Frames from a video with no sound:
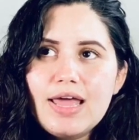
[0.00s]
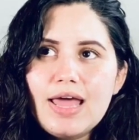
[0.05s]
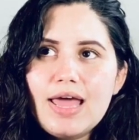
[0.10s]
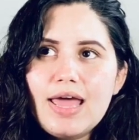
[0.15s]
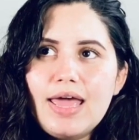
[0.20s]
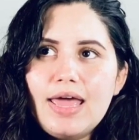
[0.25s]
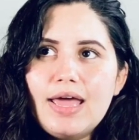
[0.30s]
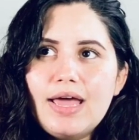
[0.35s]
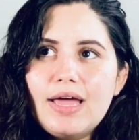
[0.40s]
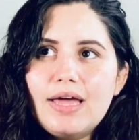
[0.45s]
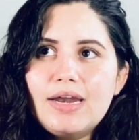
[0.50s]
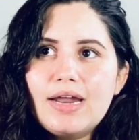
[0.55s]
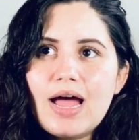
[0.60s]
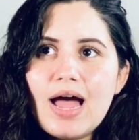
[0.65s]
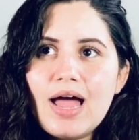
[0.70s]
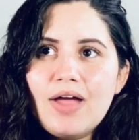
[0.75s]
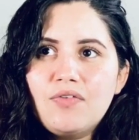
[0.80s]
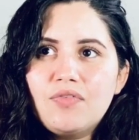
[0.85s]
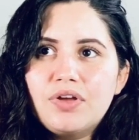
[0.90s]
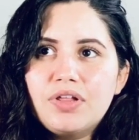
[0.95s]
and
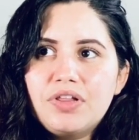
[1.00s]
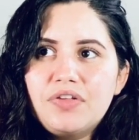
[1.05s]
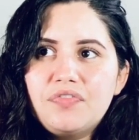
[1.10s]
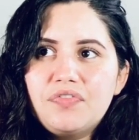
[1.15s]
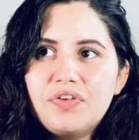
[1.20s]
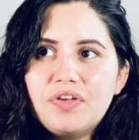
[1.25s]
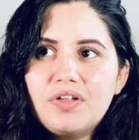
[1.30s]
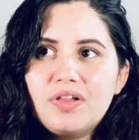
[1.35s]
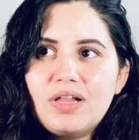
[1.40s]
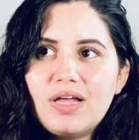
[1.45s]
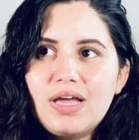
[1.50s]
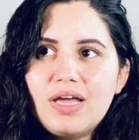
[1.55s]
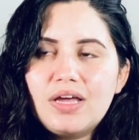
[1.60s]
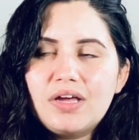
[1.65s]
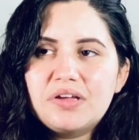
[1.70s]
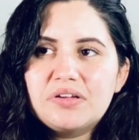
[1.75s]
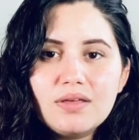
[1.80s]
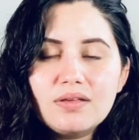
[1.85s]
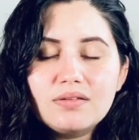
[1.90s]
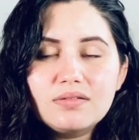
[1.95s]
I really feel like
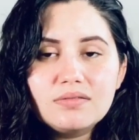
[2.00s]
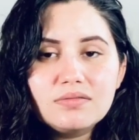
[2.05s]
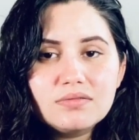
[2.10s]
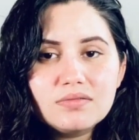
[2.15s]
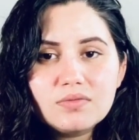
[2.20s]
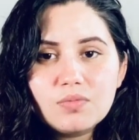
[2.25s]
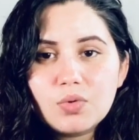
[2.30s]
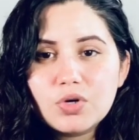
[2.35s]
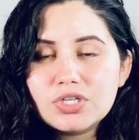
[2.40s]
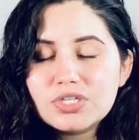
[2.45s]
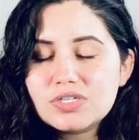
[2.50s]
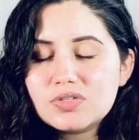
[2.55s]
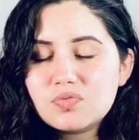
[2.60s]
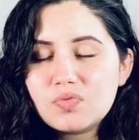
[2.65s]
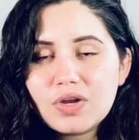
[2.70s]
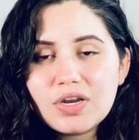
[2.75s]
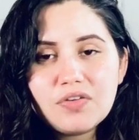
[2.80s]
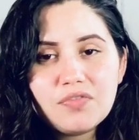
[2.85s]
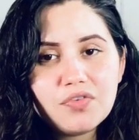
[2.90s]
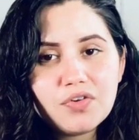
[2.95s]
we're just
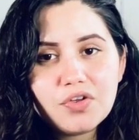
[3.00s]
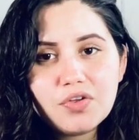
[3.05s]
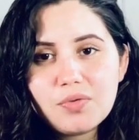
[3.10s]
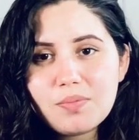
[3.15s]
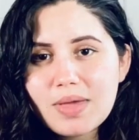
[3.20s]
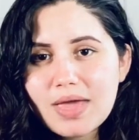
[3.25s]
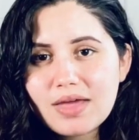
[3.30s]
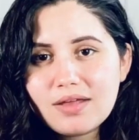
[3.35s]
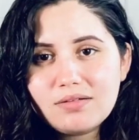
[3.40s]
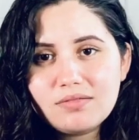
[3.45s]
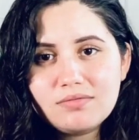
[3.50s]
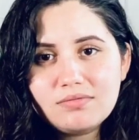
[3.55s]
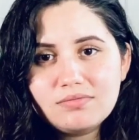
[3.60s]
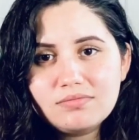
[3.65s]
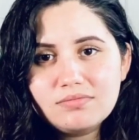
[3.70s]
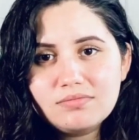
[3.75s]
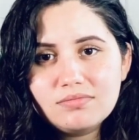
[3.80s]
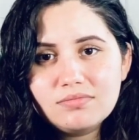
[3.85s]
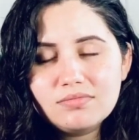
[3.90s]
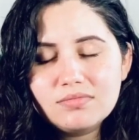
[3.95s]
ready for you, man.
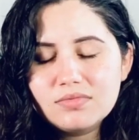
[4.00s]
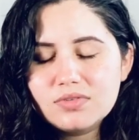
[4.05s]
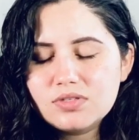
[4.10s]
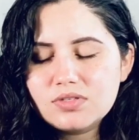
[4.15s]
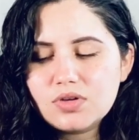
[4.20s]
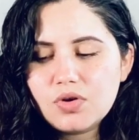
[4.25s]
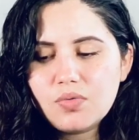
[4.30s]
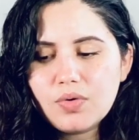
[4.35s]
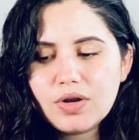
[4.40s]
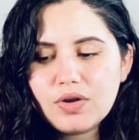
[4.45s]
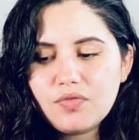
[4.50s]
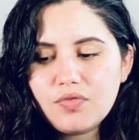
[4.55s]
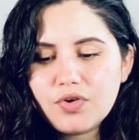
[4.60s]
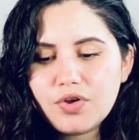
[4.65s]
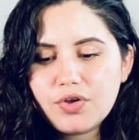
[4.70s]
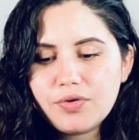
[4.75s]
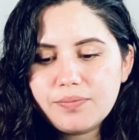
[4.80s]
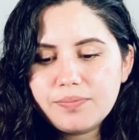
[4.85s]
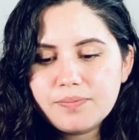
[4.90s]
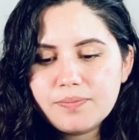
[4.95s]
So ready for
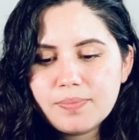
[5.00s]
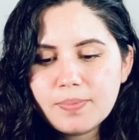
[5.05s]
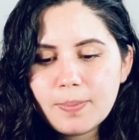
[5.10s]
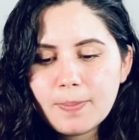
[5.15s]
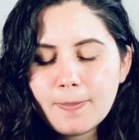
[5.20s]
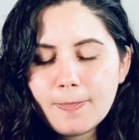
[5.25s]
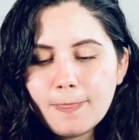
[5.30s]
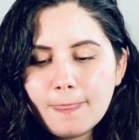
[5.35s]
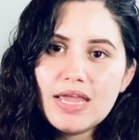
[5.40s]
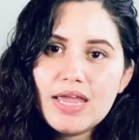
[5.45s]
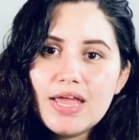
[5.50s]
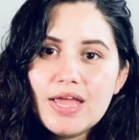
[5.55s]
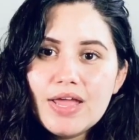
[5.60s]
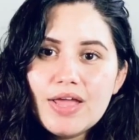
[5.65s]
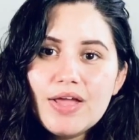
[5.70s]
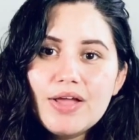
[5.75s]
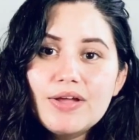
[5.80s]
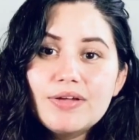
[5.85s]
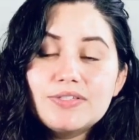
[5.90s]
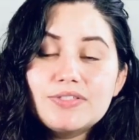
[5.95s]
you.
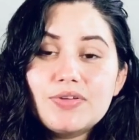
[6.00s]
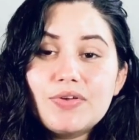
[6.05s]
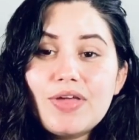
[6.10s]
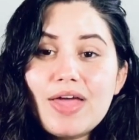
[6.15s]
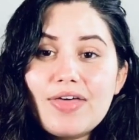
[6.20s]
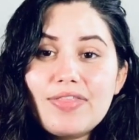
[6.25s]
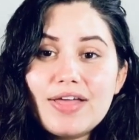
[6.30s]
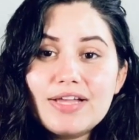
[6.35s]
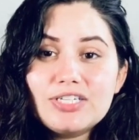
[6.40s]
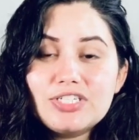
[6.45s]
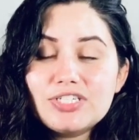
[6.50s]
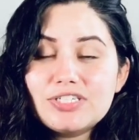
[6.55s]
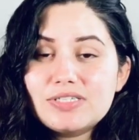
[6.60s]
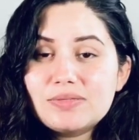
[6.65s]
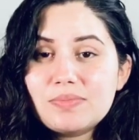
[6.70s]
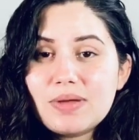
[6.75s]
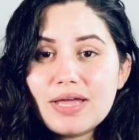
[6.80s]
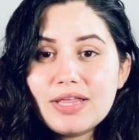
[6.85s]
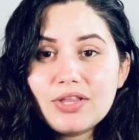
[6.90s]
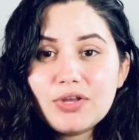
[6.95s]
So yeah, that's just
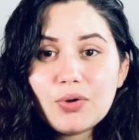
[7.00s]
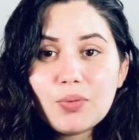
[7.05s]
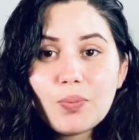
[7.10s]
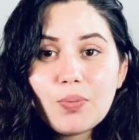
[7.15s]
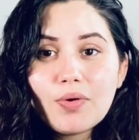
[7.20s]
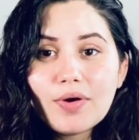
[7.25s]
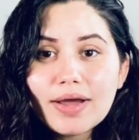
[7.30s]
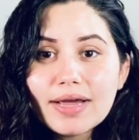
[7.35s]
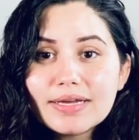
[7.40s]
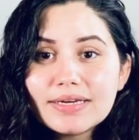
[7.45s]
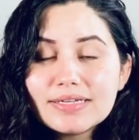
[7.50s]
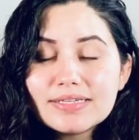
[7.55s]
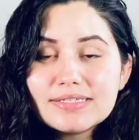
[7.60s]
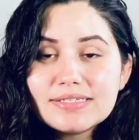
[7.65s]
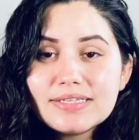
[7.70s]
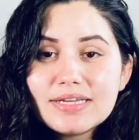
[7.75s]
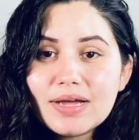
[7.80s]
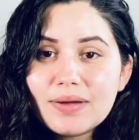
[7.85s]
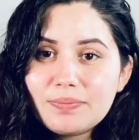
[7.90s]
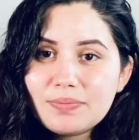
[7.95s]
my little
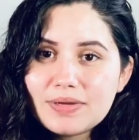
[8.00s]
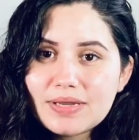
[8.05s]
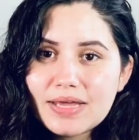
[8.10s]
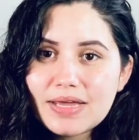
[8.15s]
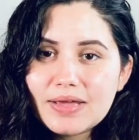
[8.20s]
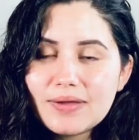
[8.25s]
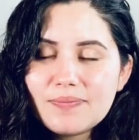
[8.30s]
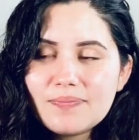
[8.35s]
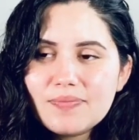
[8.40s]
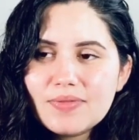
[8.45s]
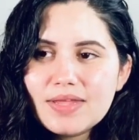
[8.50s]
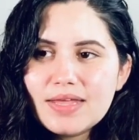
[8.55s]
pregnancy update.